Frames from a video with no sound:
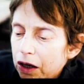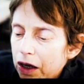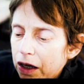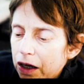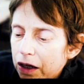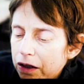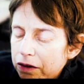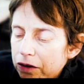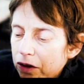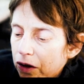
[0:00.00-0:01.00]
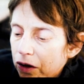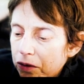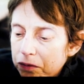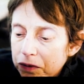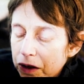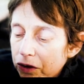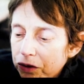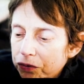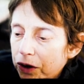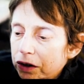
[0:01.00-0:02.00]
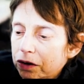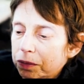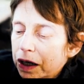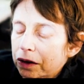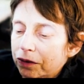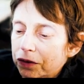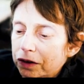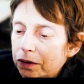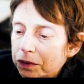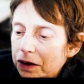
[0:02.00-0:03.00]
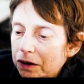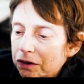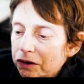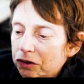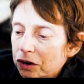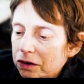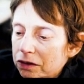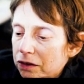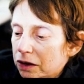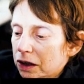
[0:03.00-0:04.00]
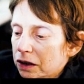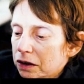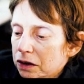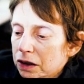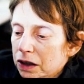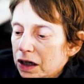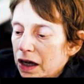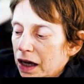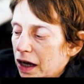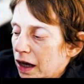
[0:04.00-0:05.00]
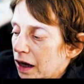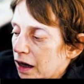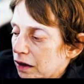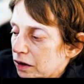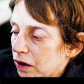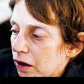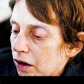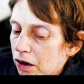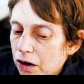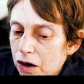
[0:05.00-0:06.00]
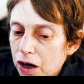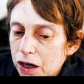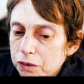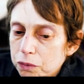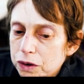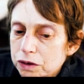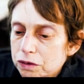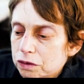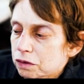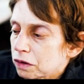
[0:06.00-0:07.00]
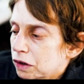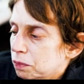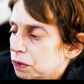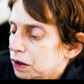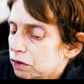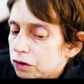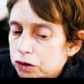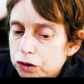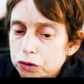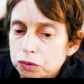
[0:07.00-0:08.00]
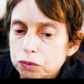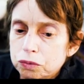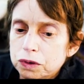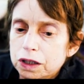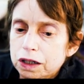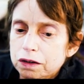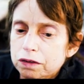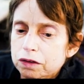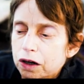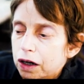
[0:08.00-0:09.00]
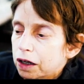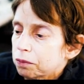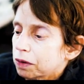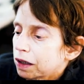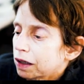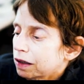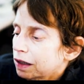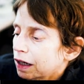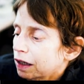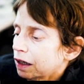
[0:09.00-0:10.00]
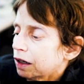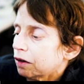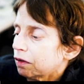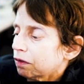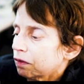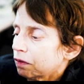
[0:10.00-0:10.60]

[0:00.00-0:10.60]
and tell your friends about it if it's something they're interested in. And I will speak to you next time. Take care.